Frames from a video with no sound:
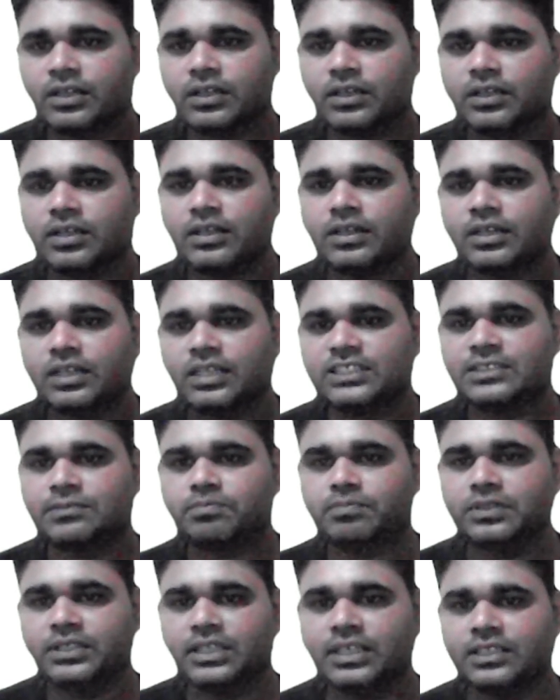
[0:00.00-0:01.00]

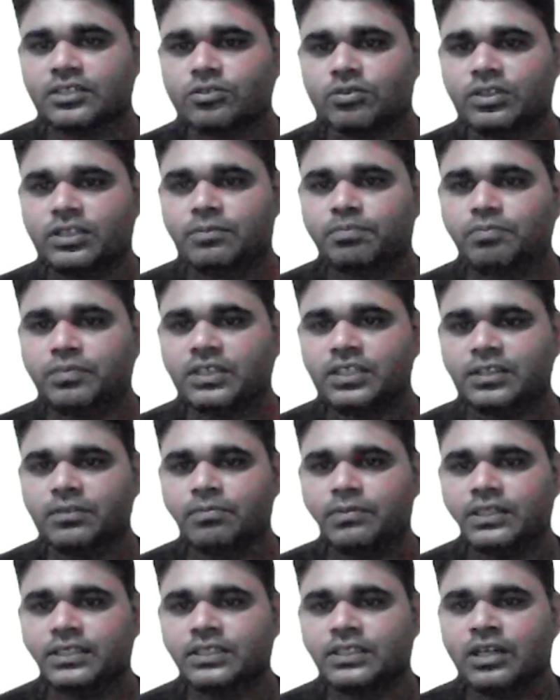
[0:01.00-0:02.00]
Respiratory
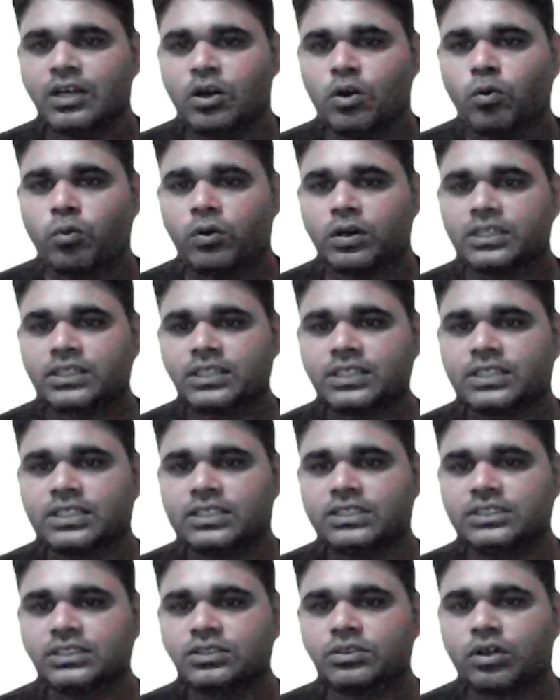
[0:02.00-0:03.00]
pigment. What
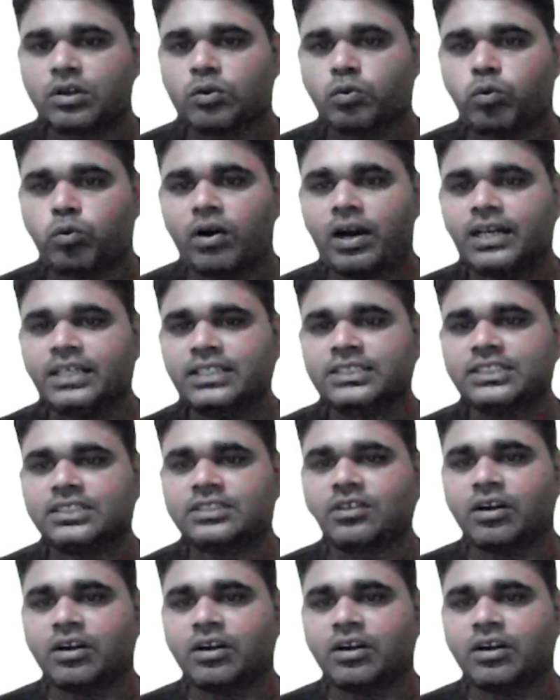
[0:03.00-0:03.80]
is or why it is called